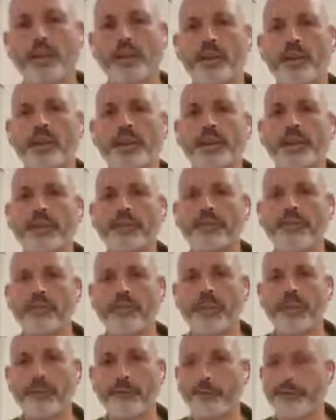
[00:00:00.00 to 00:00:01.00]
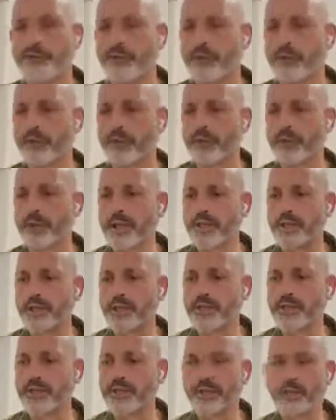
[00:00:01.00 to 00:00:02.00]
Good evening from
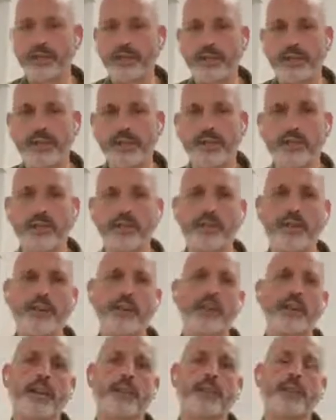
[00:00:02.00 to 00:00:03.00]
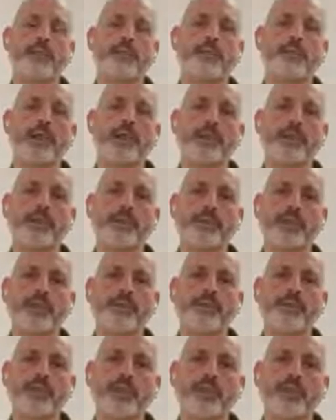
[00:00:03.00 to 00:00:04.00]
Naples, Italy. My name
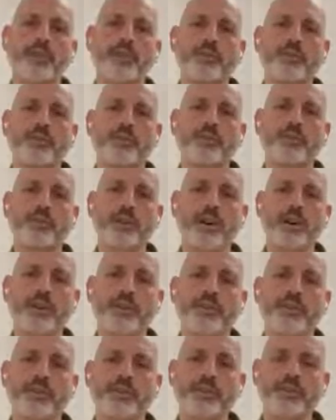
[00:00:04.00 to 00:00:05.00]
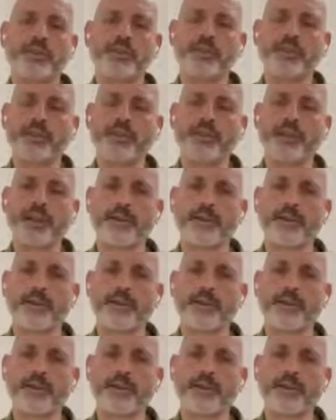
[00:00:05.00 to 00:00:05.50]
is Sergeant Ross Nixon.